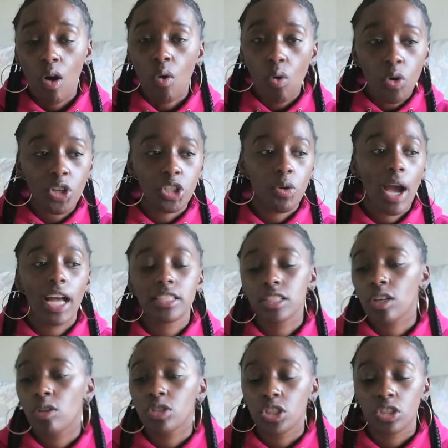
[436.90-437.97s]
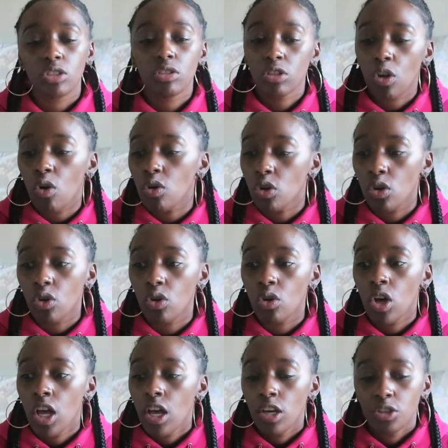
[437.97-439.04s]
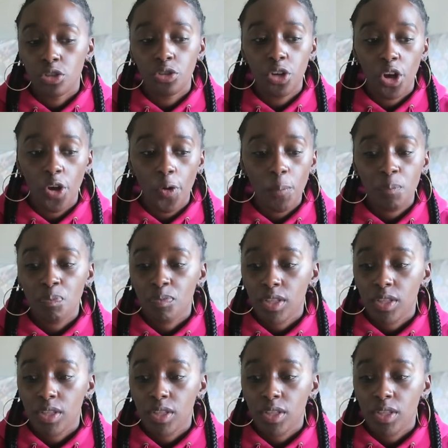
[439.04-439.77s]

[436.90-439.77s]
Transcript: or you had to go to your local, you know,